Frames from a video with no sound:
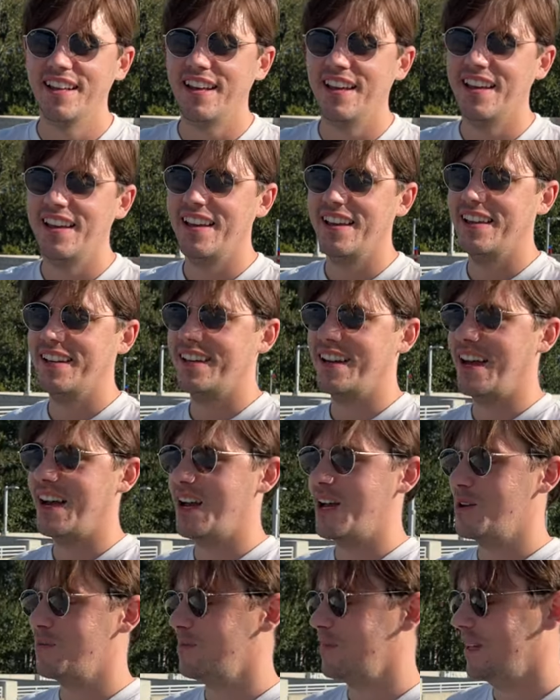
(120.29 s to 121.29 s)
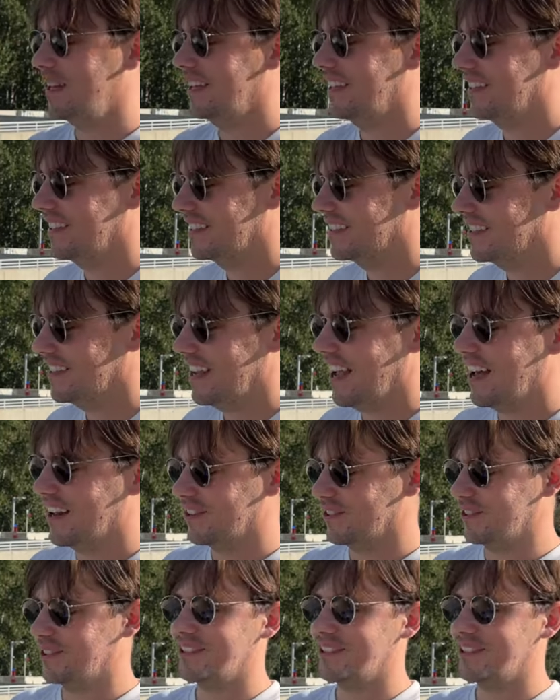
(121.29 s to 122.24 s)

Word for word: and I'm in Seattle,